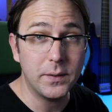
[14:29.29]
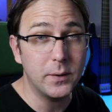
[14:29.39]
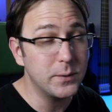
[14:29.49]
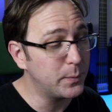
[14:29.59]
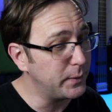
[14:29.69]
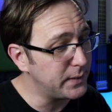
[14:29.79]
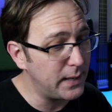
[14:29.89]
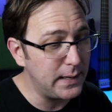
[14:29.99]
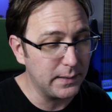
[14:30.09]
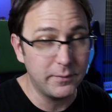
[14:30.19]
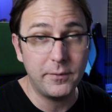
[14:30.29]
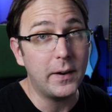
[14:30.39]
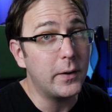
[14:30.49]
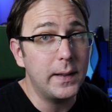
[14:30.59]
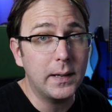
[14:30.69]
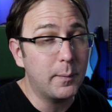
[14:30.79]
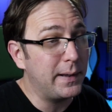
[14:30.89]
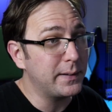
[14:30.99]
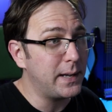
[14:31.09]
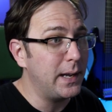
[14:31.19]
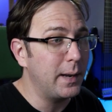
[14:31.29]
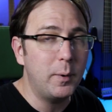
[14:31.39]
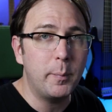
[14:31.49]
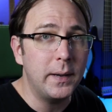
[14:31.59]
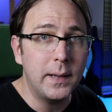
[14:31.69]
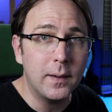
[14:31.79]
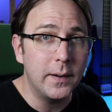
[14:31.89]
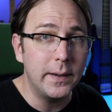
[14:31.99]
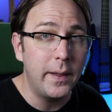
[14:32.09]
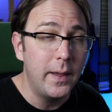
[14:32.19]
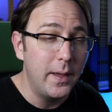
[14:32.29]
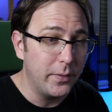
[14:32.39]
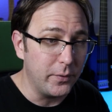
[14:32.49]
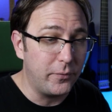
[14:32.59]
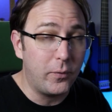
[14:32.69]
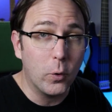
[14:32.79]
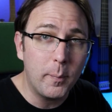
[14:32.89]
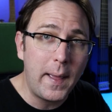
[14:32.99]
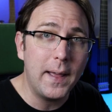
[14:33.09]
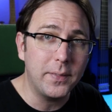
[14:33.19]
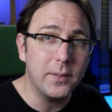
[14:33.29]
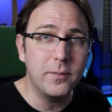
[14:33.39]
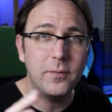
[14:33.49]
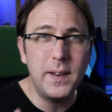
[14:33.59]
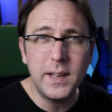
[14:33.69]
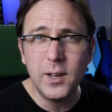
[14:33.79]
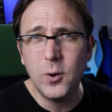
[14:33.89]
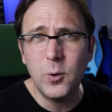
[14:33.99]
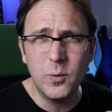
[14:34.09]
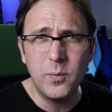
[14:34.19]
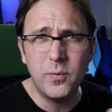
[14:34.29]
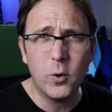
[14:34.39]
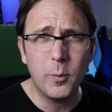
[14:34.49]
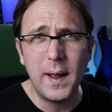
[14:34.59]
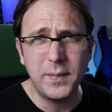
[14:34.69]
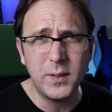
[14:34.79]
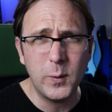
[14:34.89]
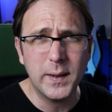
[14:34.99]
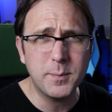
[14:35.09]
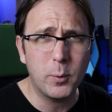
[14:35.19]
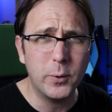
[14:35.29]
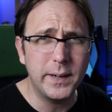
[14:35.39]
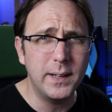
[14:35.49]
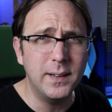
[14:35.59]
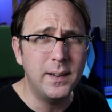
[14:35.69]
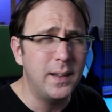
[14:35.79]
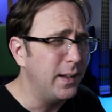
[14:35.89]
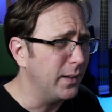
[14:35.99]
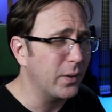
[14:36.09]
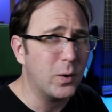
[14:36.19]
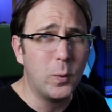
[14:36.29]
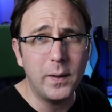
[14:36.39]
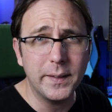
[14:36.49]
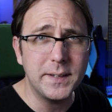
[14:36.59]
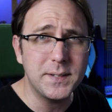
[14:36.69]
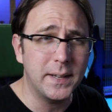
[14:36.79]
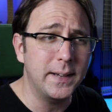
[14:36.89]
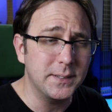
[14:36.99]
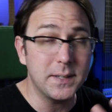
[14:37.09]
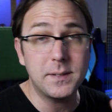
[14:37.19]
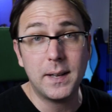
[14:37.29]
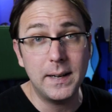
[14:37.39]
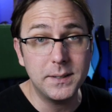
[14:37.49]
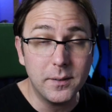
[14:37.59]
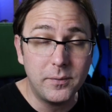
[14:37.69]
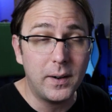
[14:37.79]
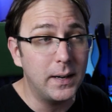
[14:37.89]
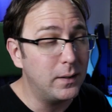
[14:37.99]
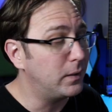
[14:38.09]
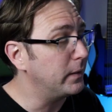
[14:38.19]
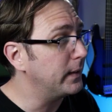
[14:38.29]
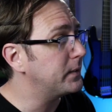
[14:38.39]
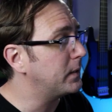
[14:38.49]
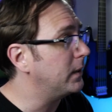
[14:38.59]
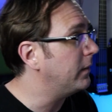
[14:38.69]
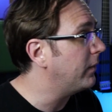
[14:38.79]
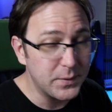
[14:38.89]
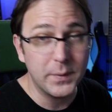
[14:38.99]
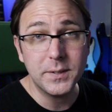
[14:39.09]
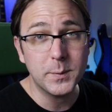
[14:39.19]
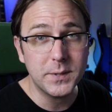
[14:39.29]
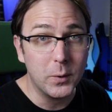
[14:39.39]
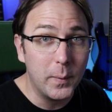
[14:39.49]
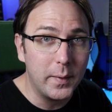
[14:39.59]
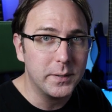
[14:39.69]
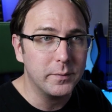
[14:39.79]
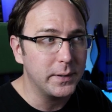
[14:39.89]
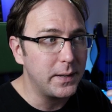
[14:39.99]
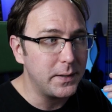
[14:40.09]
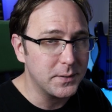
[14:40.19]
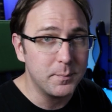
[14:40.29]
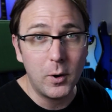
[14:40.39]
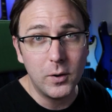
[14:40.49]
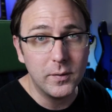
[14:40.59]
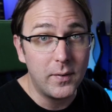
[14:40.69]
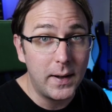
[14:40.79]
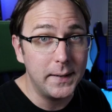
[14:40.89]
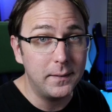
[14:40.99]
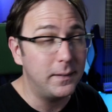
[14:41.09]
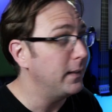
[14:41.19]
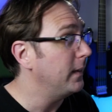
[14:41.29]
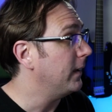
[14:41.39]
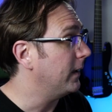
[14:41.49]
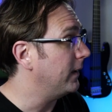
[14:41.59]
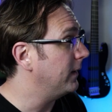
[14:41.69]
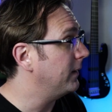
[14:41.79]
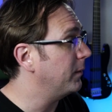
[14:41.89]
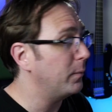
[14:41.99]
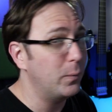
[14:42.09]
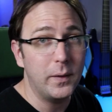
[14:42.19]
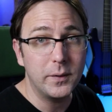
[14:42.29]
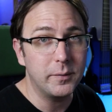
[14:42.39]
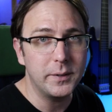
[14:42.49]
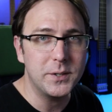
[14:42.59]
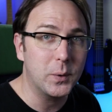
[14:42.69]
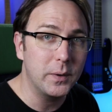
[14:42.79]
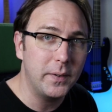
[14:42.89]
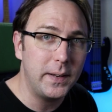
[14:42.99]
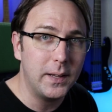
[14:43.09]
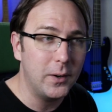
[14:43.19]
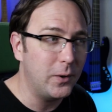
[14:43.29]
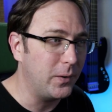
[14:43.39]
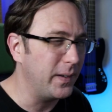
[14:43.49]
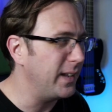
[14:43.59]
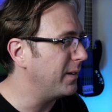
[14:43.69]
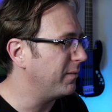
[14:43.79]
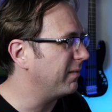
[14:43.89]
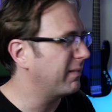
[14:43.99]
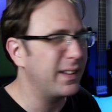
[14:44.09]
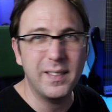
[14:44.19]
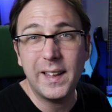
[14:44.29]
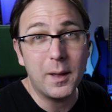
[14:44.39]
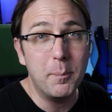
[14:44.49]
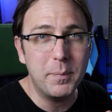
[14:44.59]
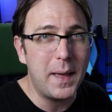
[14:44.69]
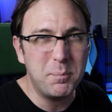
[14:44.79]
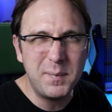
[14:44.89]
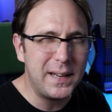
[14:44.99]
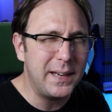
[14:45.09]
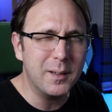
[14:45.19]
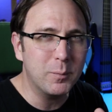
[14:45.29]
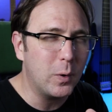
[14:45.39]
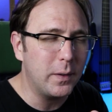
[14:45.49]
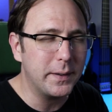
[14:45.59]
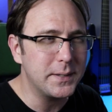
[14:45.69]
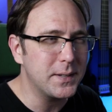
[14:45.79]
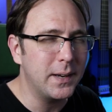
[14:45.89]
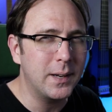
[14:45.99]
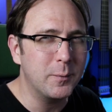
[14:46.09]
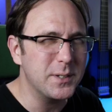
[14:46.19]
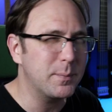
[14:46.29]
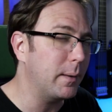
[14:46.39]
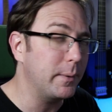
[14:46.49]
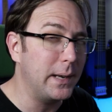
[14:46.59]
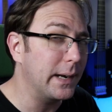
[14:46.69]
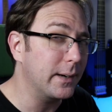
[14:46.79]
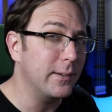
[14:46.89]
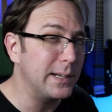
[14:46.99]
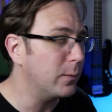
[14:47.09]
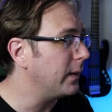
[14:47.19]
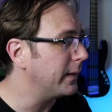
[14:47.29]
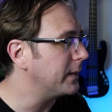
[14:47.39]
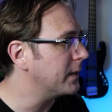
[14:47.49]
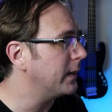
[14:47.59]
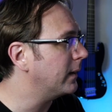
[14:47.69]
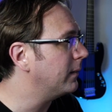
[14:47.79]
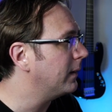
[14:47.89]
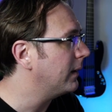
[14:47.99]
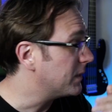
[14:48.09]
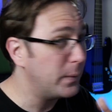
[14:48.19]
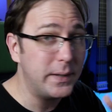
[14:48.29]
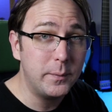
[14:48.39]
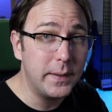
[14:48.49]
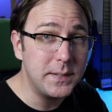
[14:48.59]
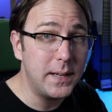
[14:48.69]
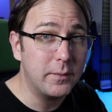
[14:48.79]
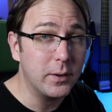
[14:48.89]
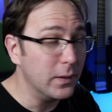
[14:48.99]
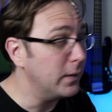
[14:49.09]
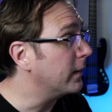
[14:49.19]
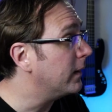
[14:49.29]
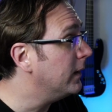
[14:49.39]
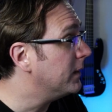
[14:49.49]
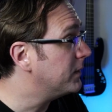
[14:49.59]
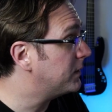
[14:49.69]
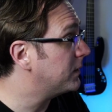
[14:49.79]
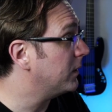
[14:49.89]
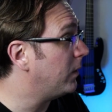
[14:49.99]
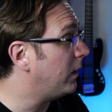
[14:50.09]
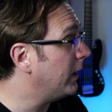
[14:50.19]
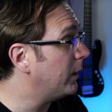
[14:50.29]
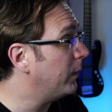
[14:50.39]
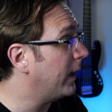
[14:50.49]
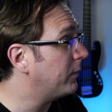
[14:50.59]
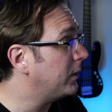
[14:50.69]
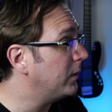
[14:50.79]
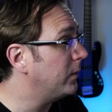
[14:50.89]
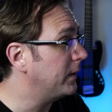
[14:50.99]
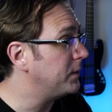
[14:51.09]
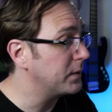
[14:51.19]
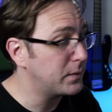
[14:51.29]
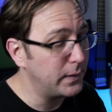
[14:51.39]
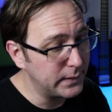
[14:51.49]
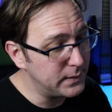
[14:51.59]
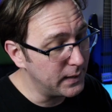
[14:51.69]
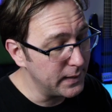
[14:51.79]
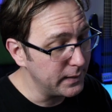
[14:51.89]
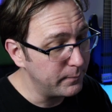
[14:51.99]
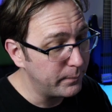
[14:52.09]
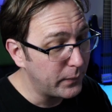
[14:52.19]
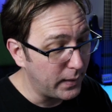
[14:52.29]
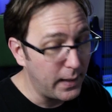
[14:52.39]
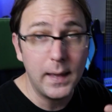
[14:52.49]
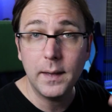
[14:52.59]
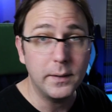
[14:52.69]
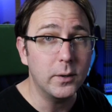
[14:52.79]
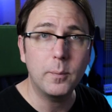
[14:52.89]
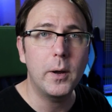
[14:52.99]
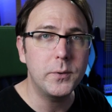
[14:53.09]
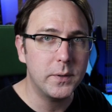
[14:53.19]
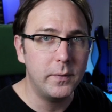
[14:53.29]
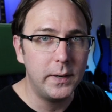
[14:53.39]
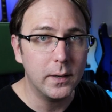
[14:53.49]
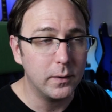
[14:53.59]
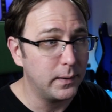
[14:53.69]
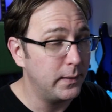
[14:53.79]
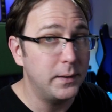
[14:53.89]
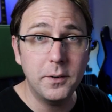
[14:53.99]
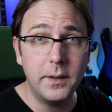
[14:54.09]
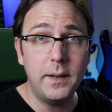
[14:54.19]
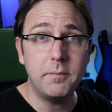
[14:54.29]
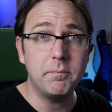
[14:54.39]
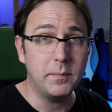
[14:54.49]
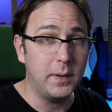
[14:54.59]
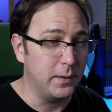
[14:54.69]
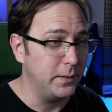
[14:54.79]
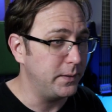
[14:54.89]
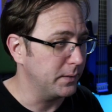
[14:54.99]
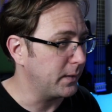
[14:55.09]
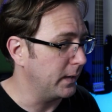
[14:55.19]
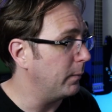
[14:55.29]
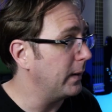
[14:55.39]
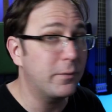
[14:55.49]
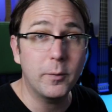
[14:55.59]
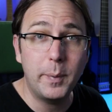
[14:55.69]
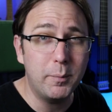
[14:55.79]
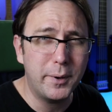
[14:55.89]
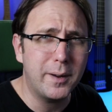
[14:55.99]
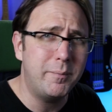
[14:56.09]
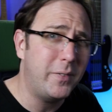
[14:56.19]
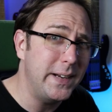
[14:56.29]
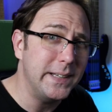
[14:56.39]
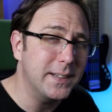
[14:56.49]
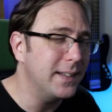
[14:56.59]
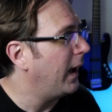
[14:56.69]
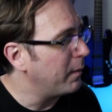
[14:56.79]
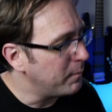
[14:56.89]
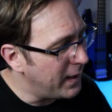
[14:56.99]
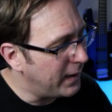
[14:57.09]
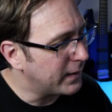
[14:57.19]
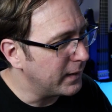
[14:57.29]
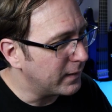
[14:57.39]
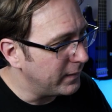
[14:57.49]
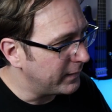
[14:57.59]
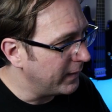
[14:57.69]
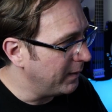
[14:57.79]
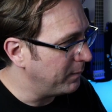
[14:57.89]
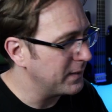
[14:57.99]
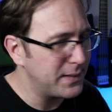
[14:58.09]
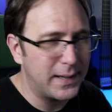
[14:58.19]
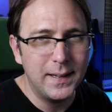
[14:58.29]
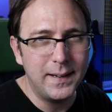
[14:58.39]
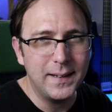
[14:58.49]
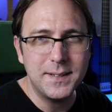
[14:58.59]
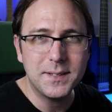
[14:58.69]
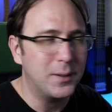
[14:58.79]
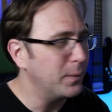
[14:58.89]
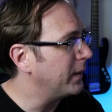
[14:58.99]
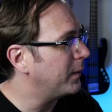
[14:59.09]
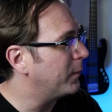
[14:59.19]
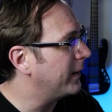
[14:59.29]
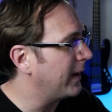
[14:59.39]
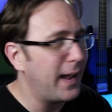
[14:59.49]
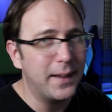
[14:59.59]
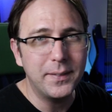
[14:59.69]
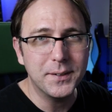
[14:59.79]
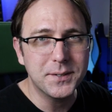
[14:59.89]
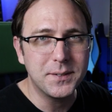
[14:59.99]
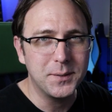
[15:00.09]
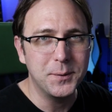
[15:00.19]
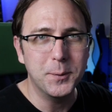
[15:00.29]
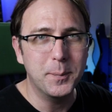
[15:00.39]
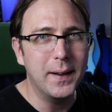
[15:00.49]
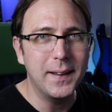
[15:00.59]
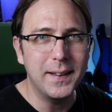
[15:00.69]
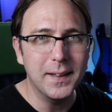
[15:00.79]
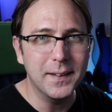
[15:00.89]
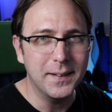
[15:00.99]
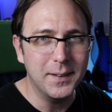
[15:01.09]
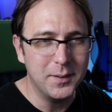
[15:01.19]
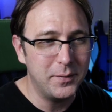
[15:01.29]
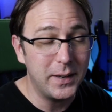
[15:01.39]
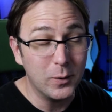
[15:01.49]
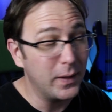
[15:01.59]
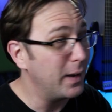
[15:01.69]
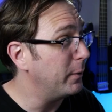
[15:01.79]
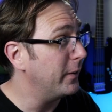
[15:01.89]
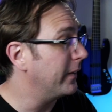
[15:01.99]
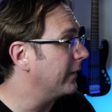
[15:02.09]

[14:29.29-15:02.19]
those will take a varying amount of time depending on the format, the video format that you exported in, the quality settings, the size of the file, all that stuff. So this was a relatively small file, relatively short video in like that medium quality setting, which is probably not a great quality setting. So it didn't really take very long. So all I really have to do is just click done, and it'll post the video, and then you're done. You know, you just kind of wait for people to come find it. I'm not gonna click that because, again, I just don't really want to add this to my video library